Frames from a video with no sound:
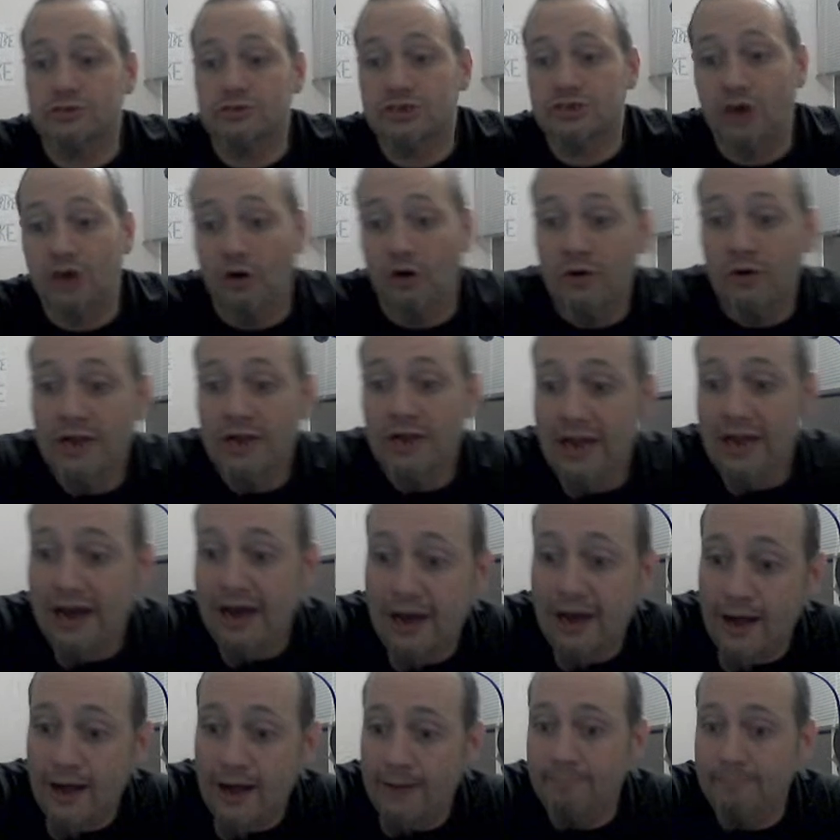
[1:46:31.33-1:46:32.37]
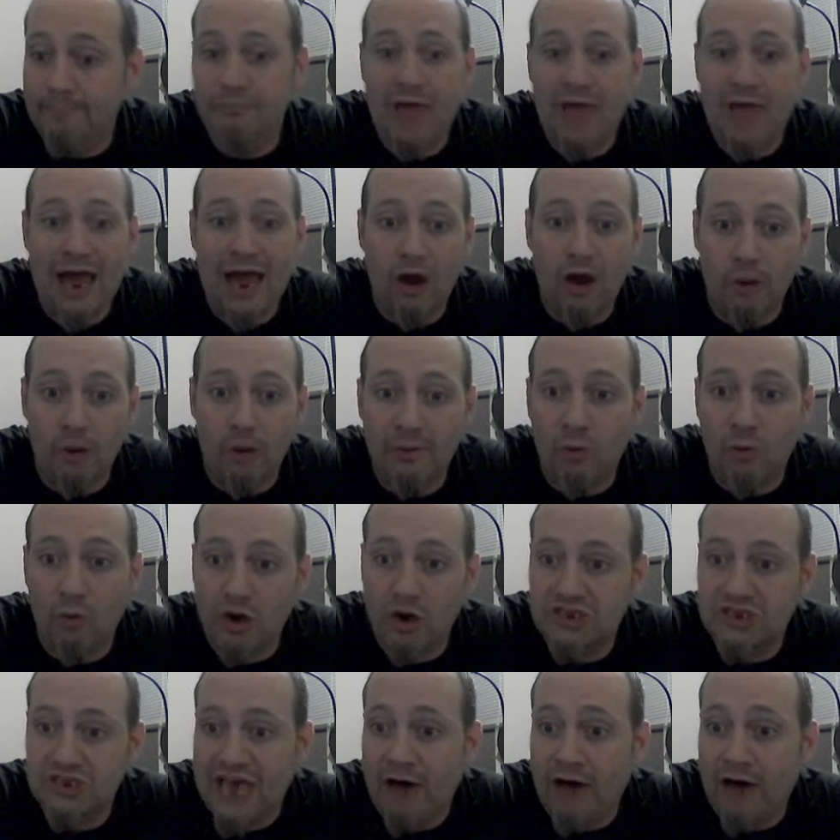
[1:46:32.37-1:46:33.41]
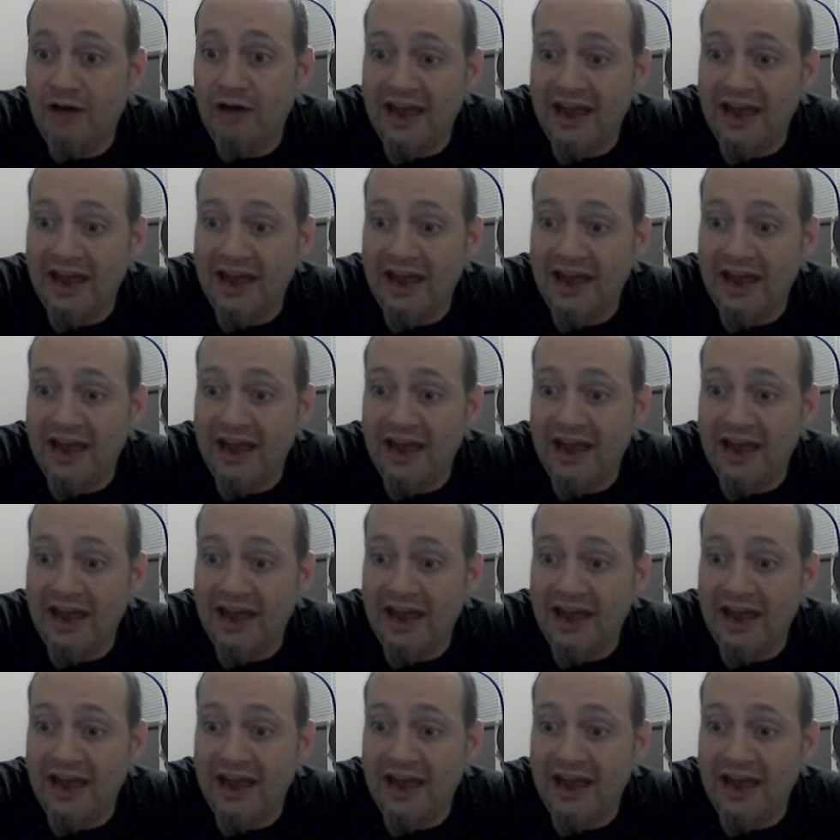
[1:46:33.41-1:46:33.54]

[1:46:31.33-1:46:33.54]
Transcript: So I hope it works out,